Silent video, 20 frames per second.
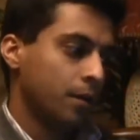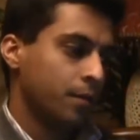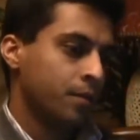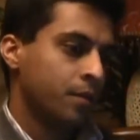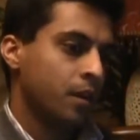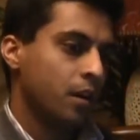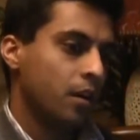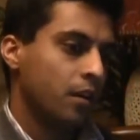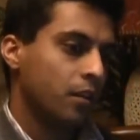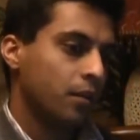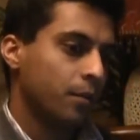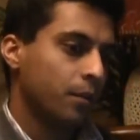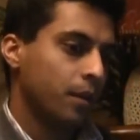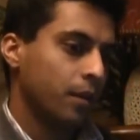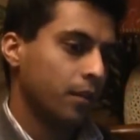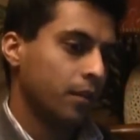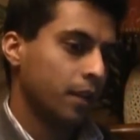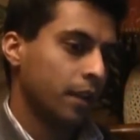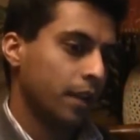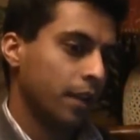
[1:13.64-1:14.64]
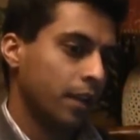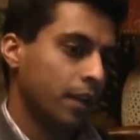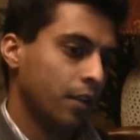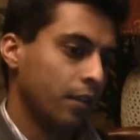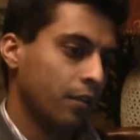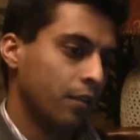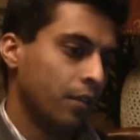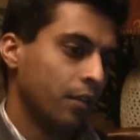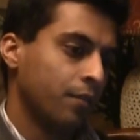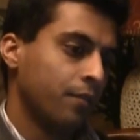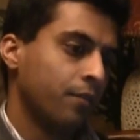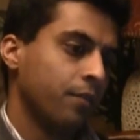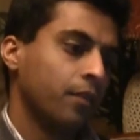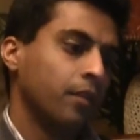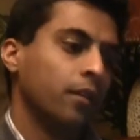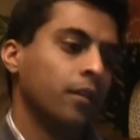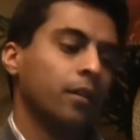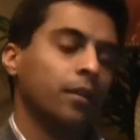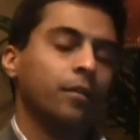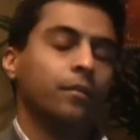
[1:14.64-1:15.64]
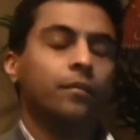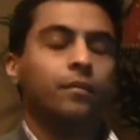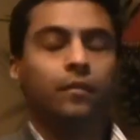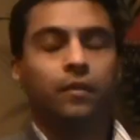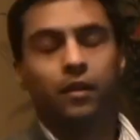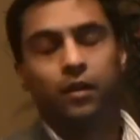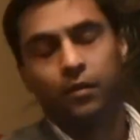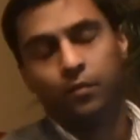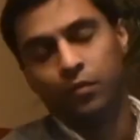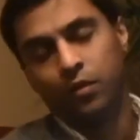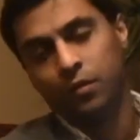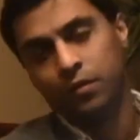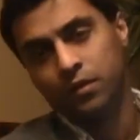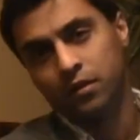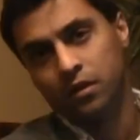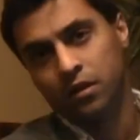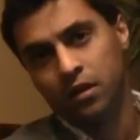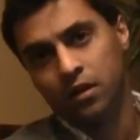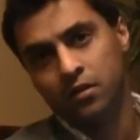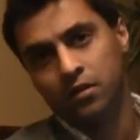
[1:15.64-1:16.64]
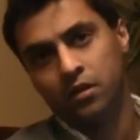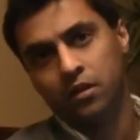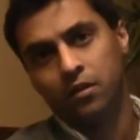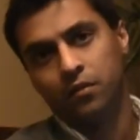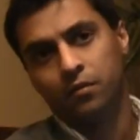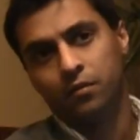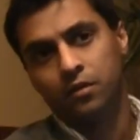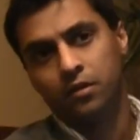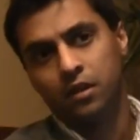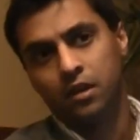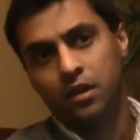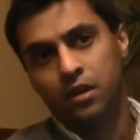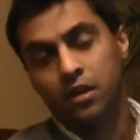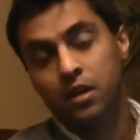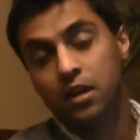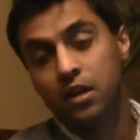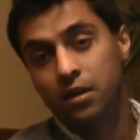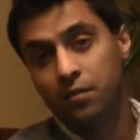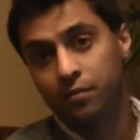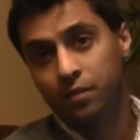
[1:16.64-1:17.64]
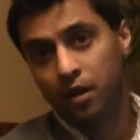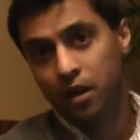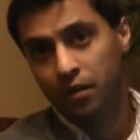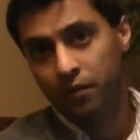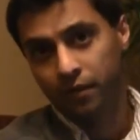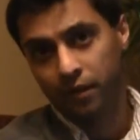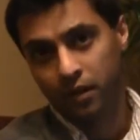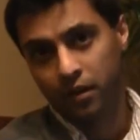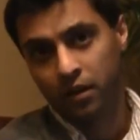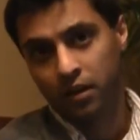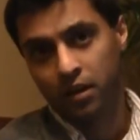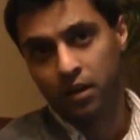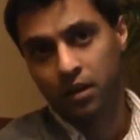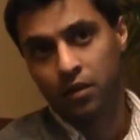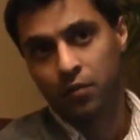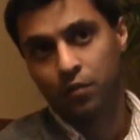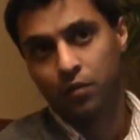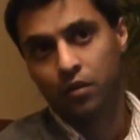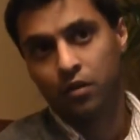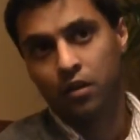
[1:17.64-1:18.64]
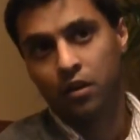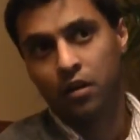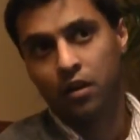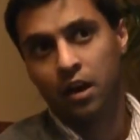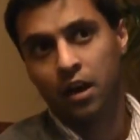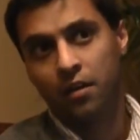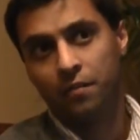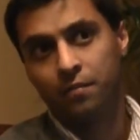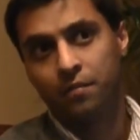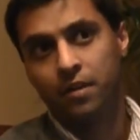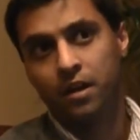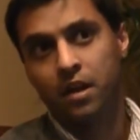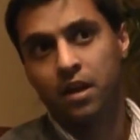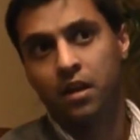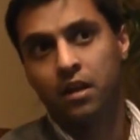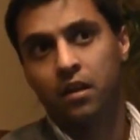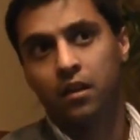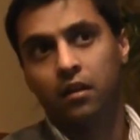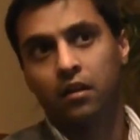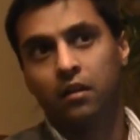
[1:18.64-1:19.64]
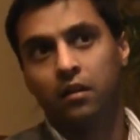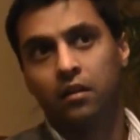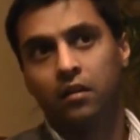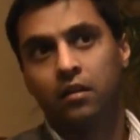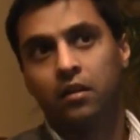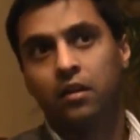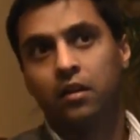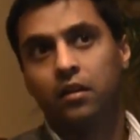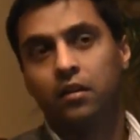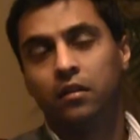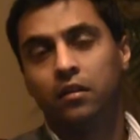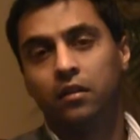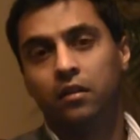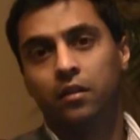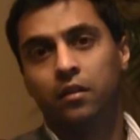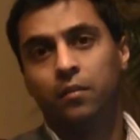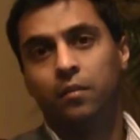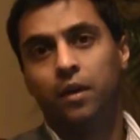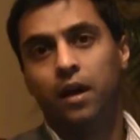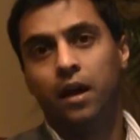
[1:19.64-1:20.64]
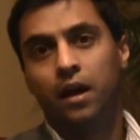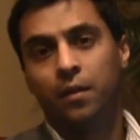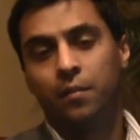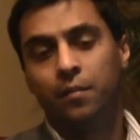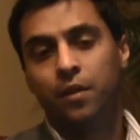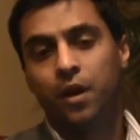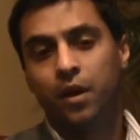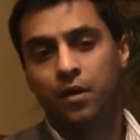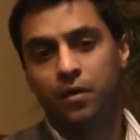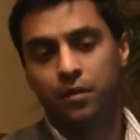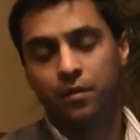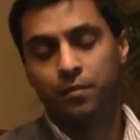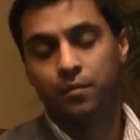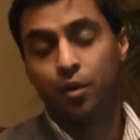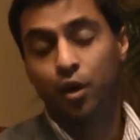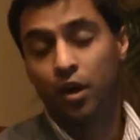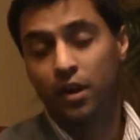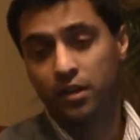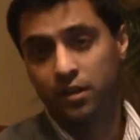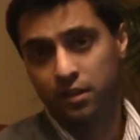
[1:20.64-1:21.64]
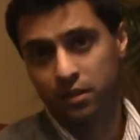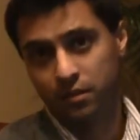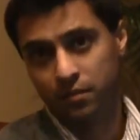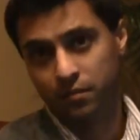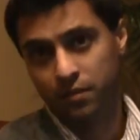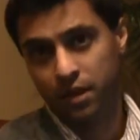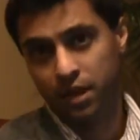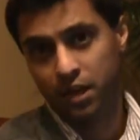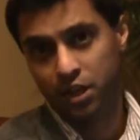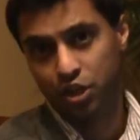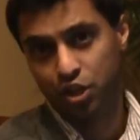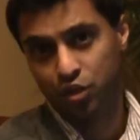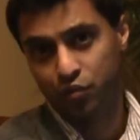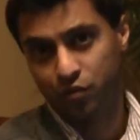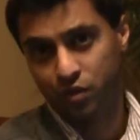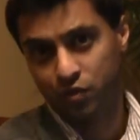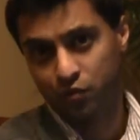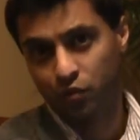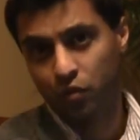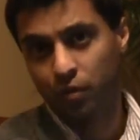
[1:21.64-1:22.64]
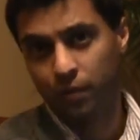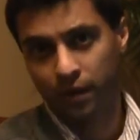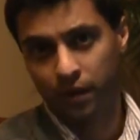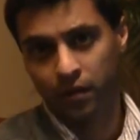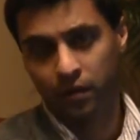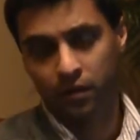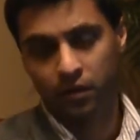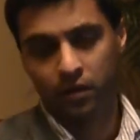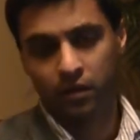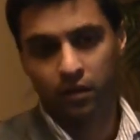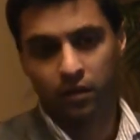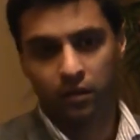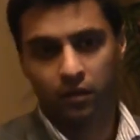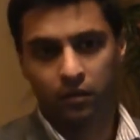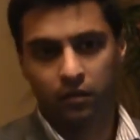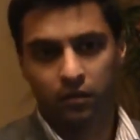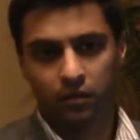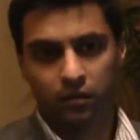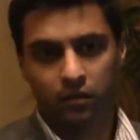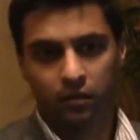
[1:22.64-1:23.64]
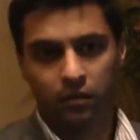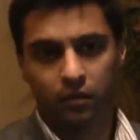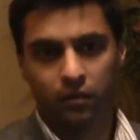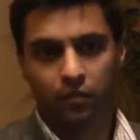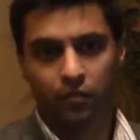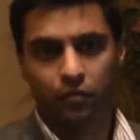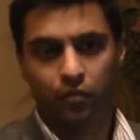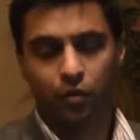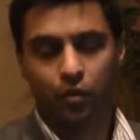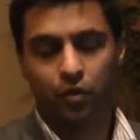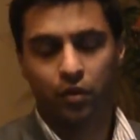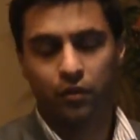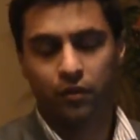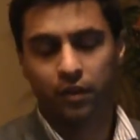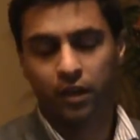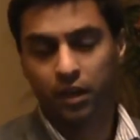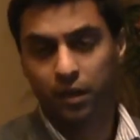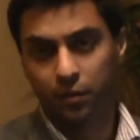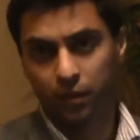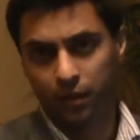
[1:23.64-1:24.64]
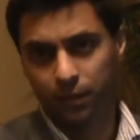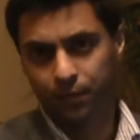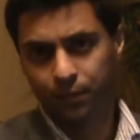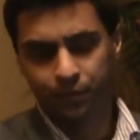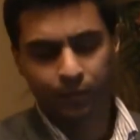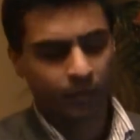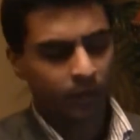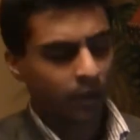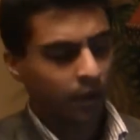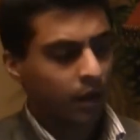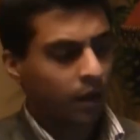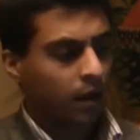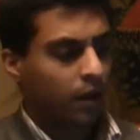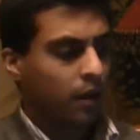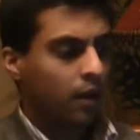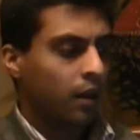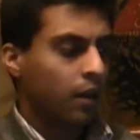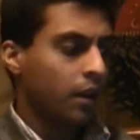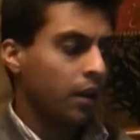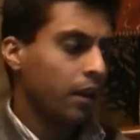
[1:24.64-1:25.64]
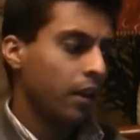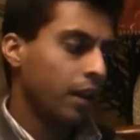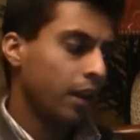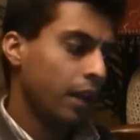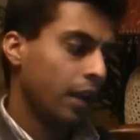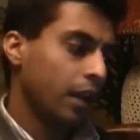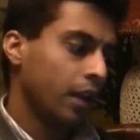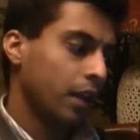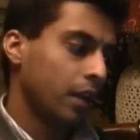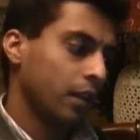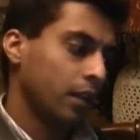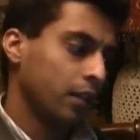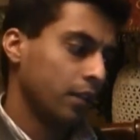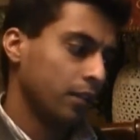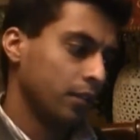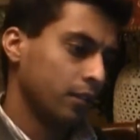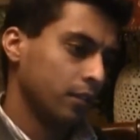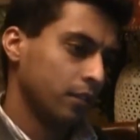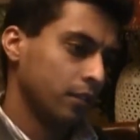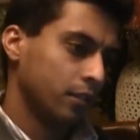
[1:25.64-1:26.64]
talked about like, you know, if Muhammad Sallallahu Alaihi Wasallam was indeed a prophet, then he would not have been killed by a poison by a Jewish woman and the ford of Khaybar. And